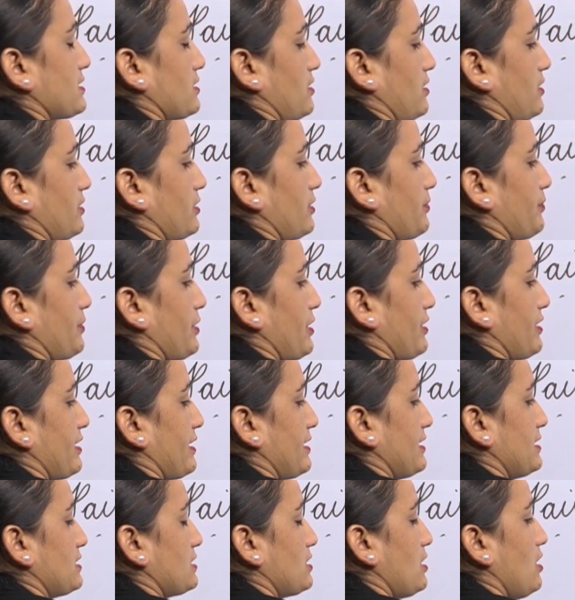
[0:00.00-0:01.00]
Order pair
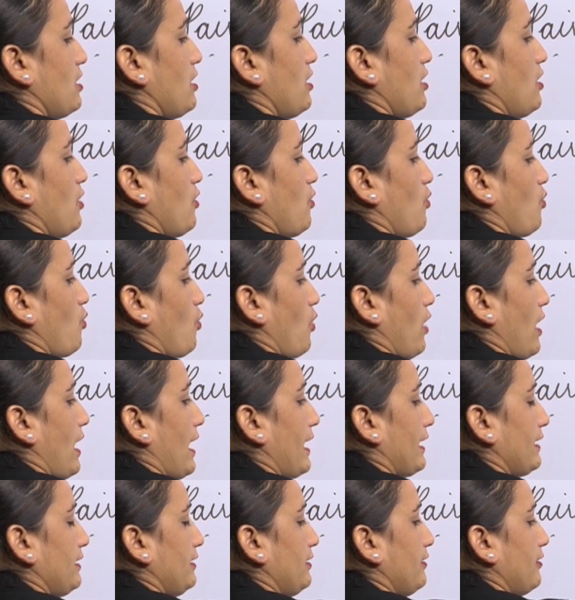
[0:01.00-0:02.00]
is
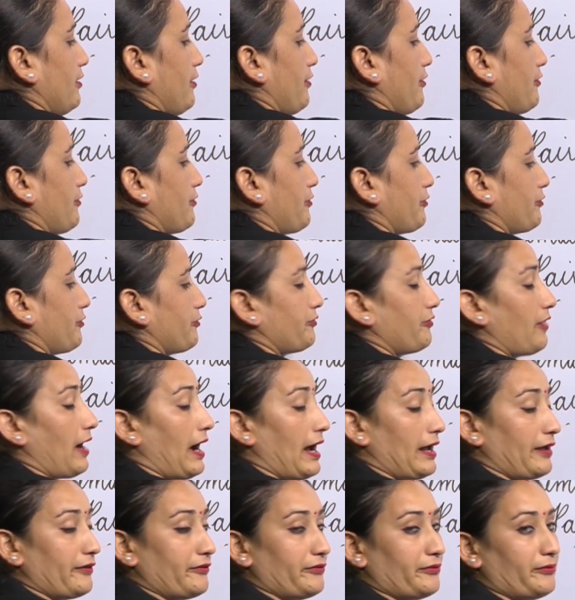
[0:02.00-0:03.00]
1,
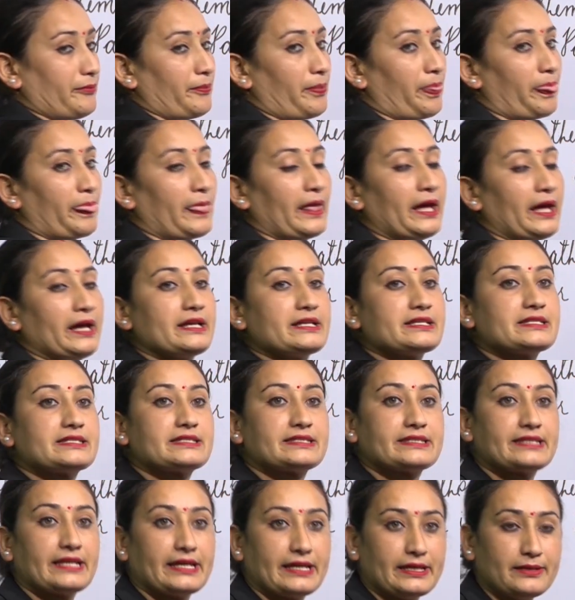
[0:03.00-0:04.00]
5.
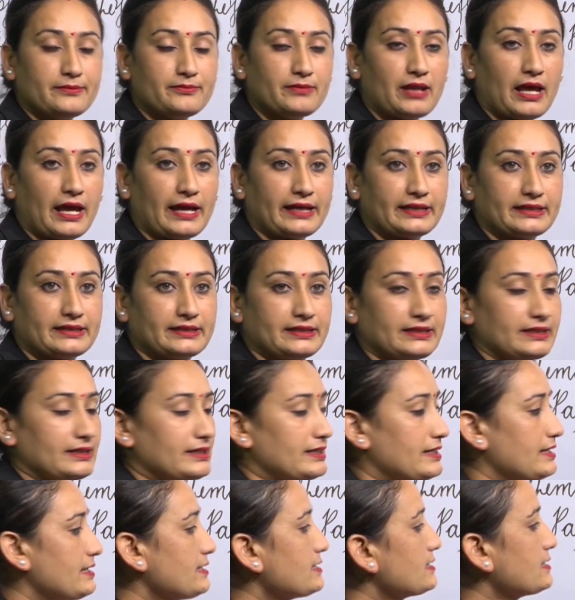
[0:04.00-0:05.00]
Same like
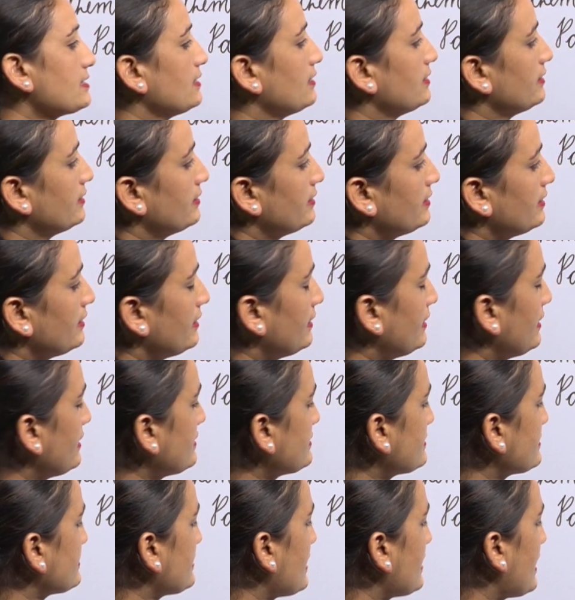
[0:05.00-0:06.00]
this.
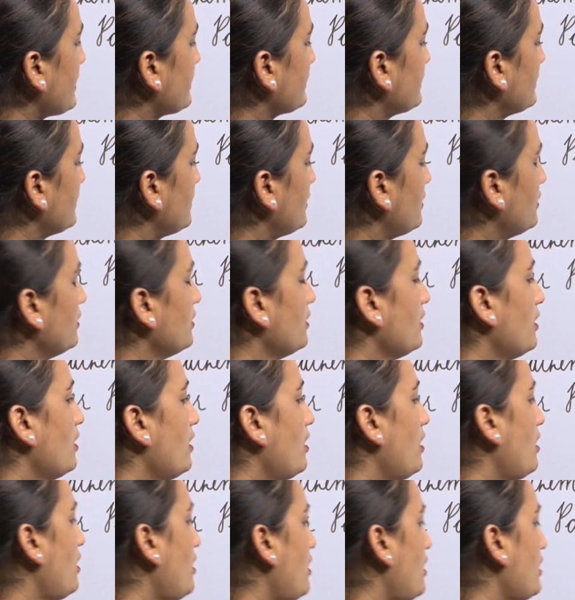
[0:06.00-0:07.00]
Let's write the
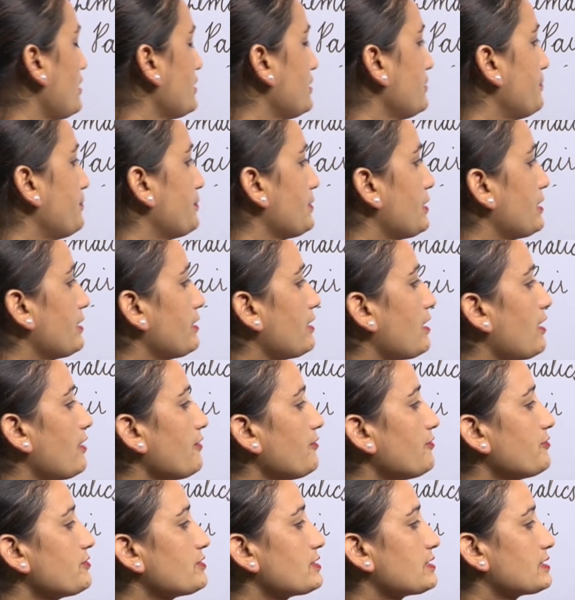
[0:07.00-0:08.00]
order pair
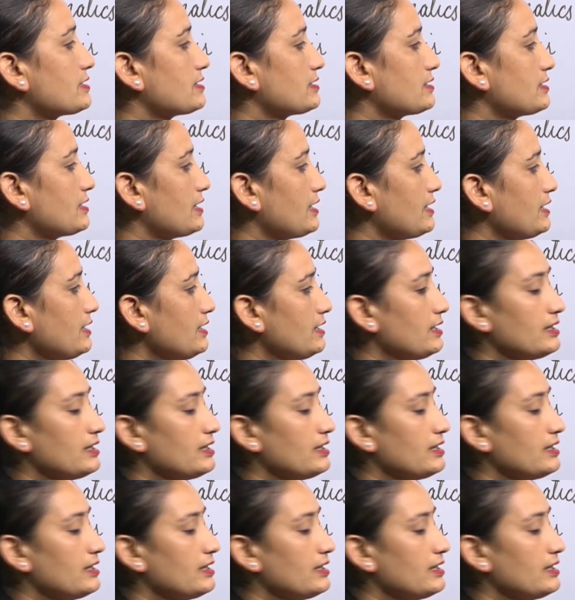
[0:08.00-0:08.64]
of C.